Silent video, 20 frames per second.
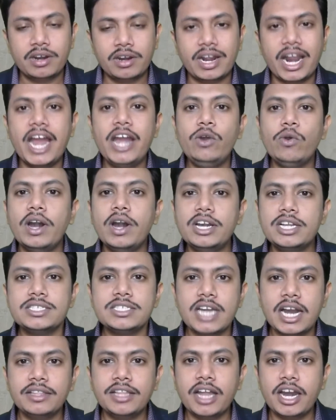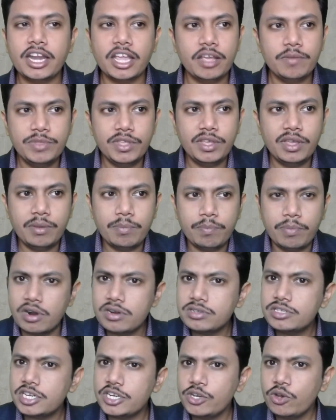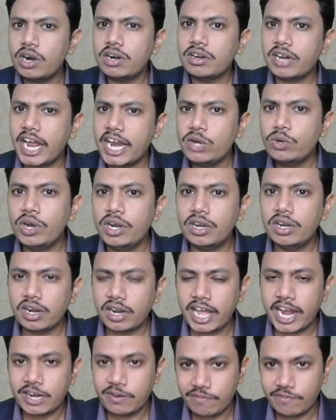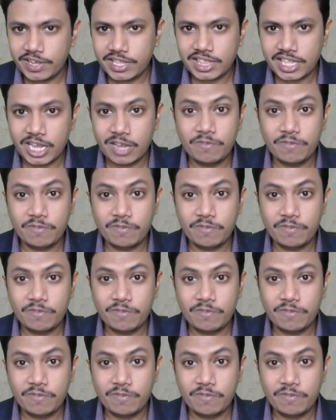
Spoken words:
Try to understand that if the person you are trying to interact with,